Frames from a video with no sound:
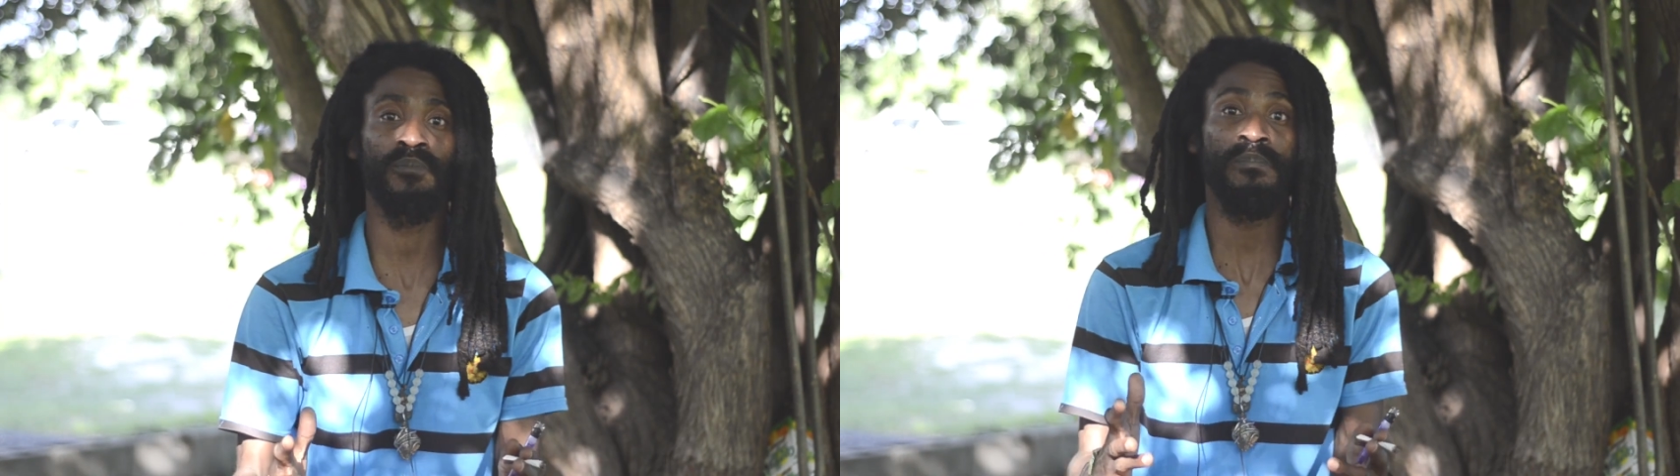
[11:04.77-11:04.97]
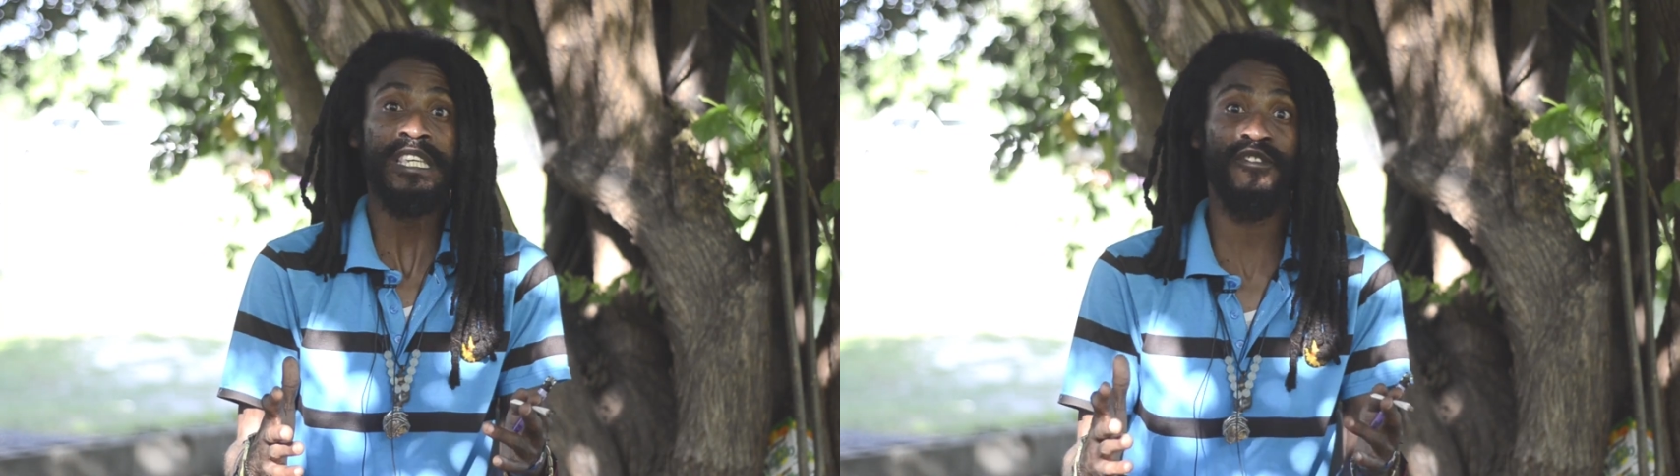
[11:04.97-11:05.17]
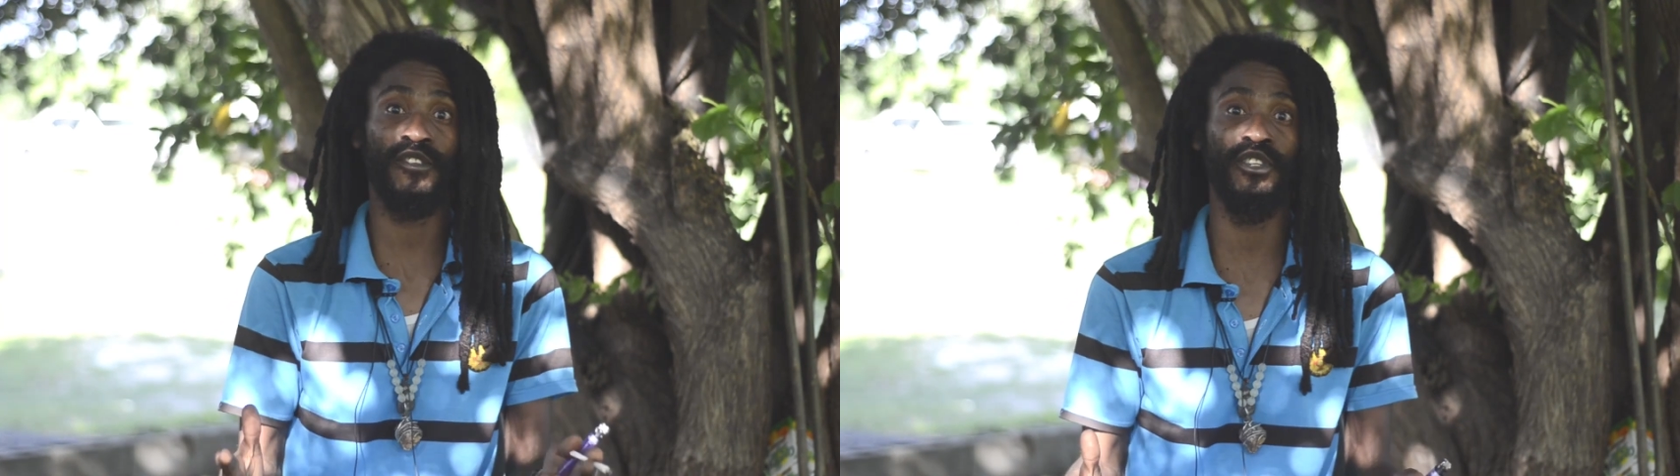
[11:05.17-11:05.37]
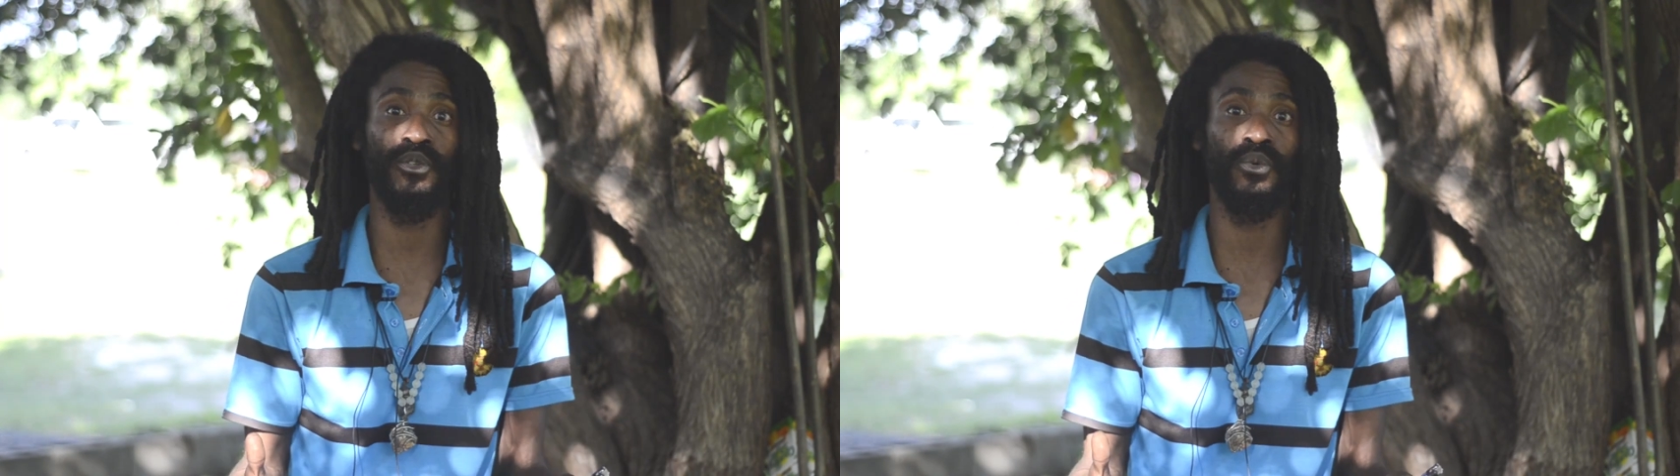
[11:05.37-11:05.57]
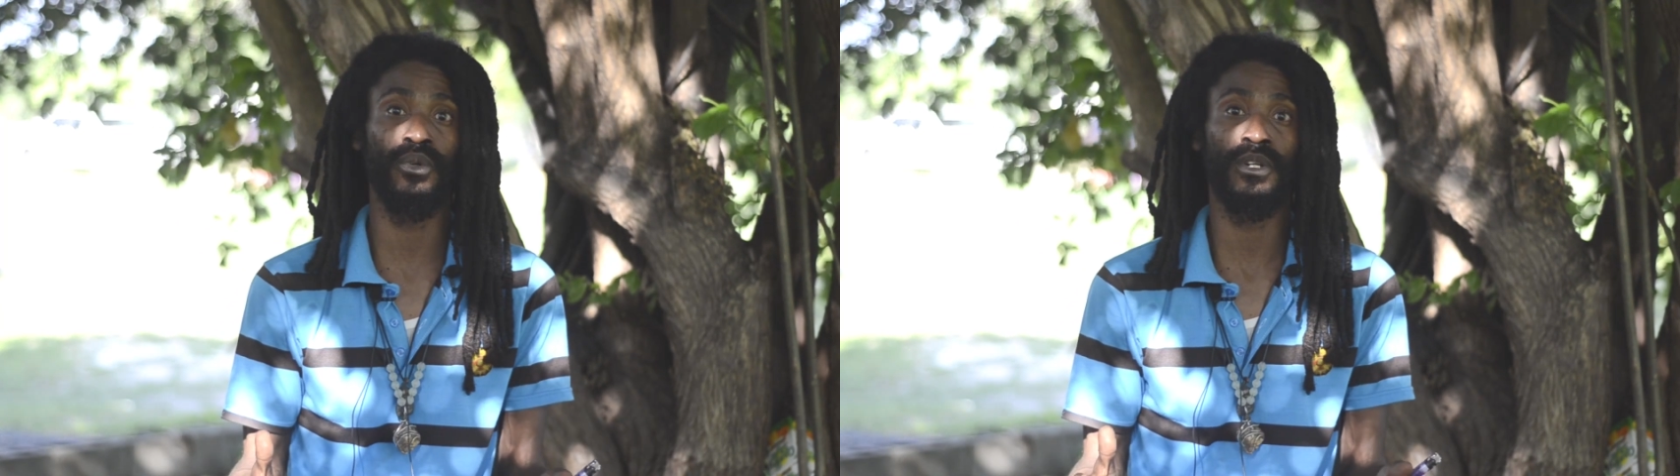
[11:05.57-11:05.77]
be for
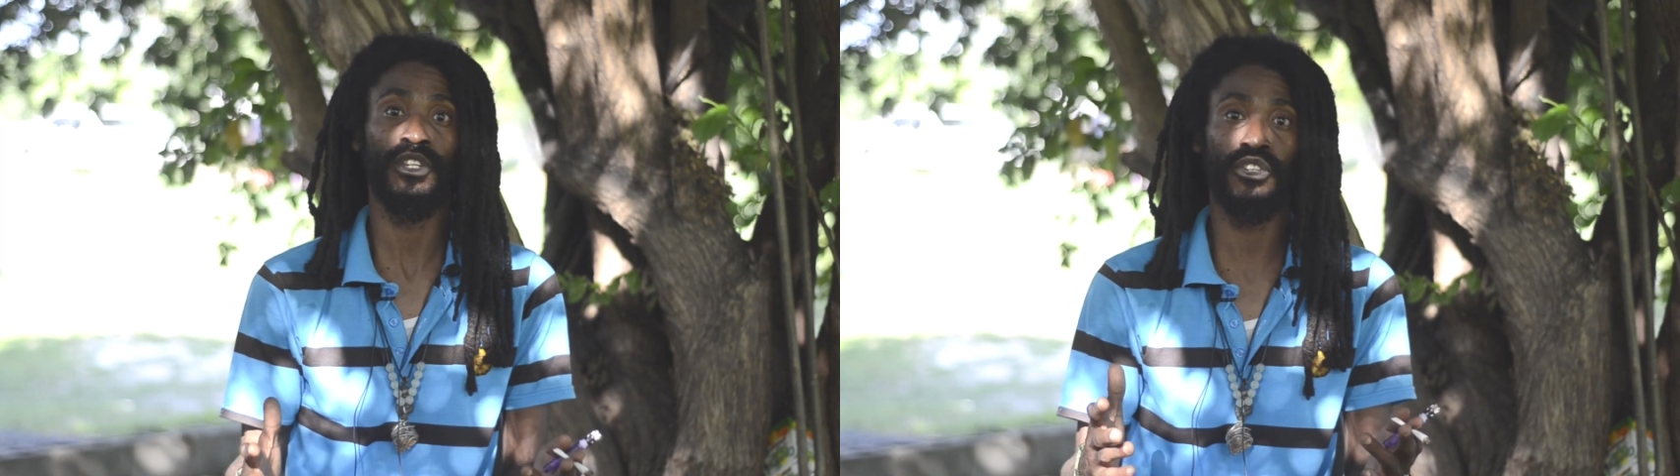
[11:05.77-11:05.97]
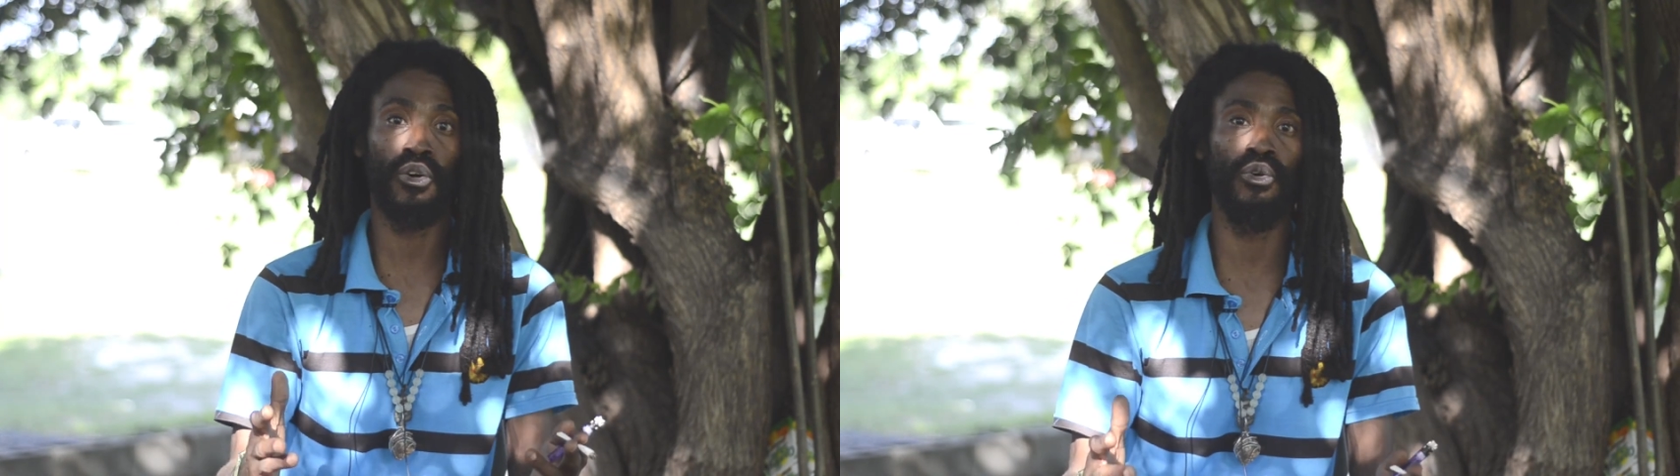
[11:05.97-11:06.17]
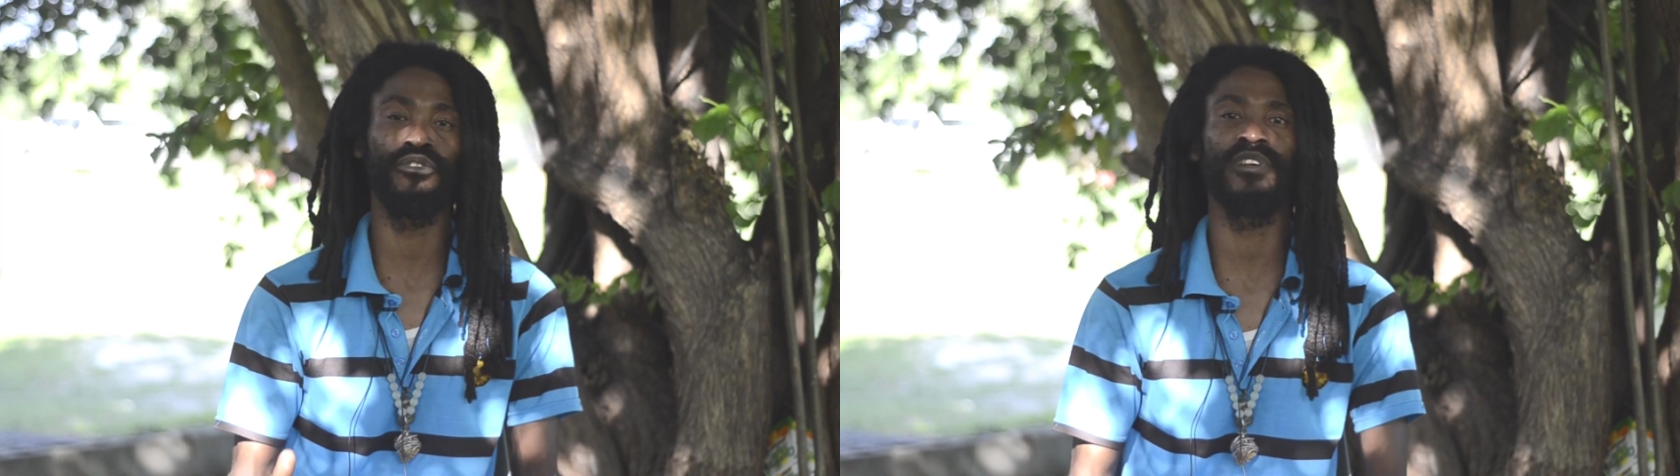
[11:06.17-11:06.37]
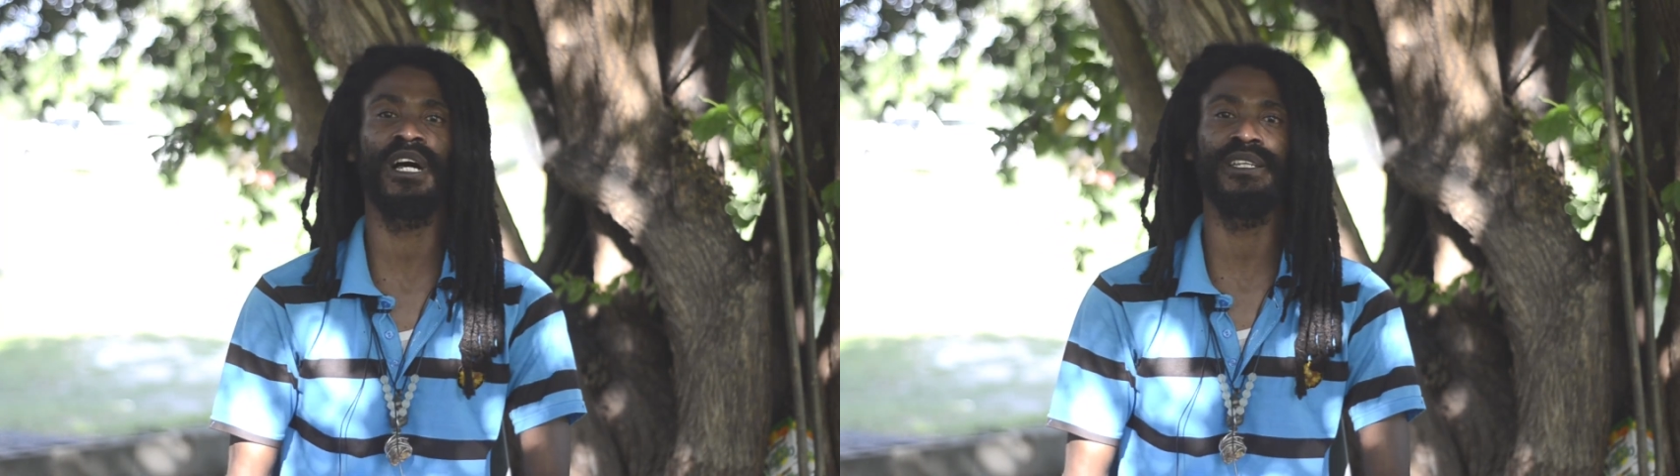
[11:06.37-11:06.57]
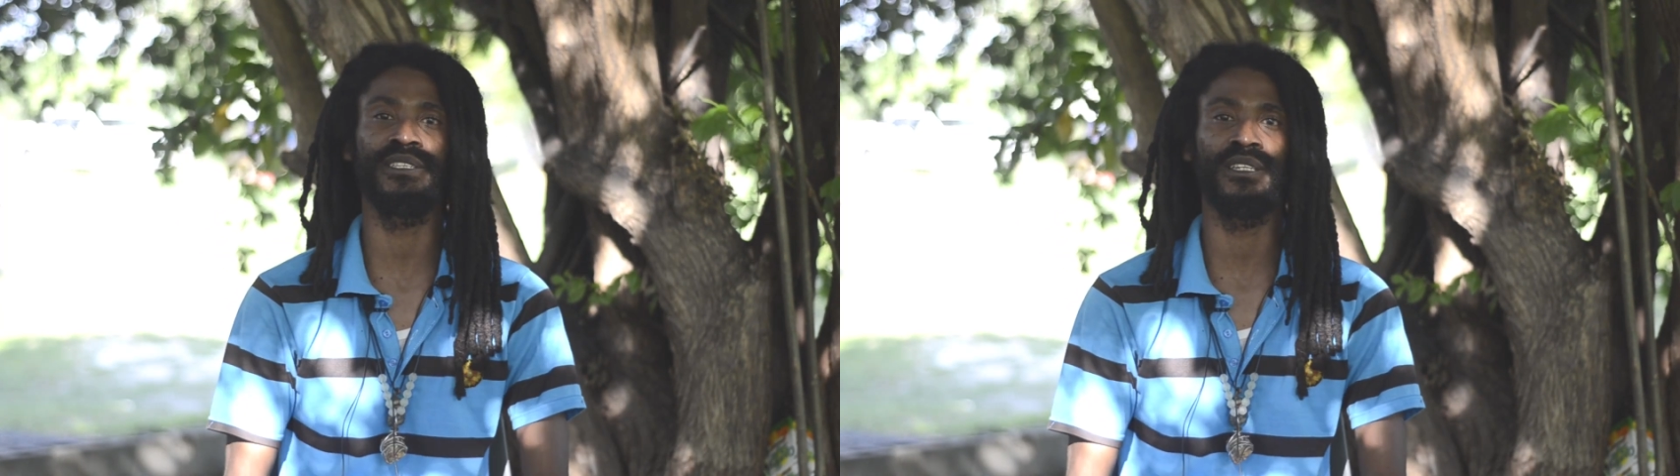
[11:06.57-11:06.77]
you, your own
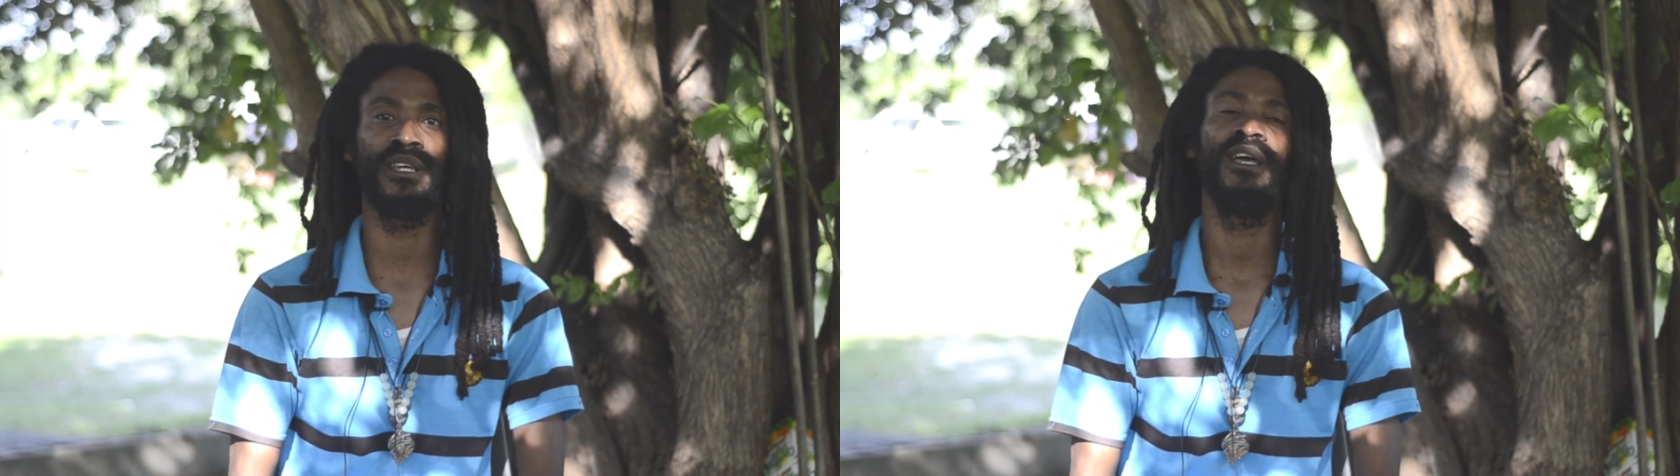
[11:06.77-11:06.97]
reality.